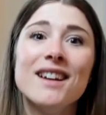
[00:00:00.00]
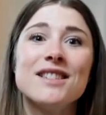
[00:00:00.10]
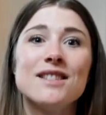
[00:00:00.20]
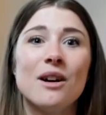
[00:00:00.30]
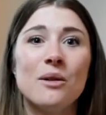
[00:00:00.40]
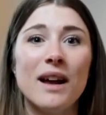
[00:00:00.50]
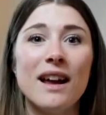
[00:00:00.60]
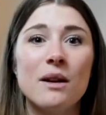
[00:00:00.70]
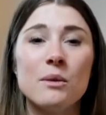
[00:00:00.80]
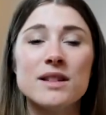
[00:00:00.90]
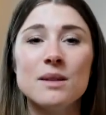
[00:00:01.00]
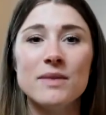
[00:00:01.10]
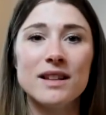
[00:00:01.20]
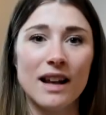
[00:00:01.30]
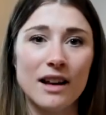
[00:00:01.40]
So it was
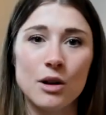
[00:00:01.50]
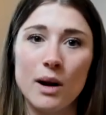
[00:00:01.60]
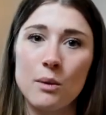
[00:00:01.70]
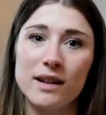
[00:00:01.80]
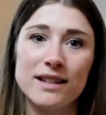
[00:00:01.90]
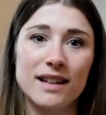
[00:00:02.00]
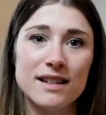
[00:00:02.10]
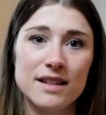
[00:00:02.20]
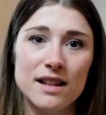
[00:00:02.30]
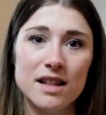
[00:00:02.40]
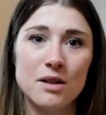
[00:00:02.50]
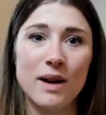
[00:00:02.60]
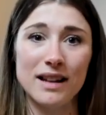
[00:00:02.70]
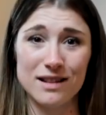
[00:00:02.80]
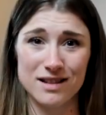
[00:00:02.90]
something that I knew I wanted to continue,
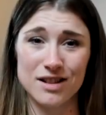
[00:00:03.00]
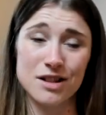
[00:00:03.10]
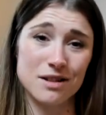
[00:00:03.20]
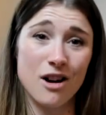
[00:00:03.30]
and it's just,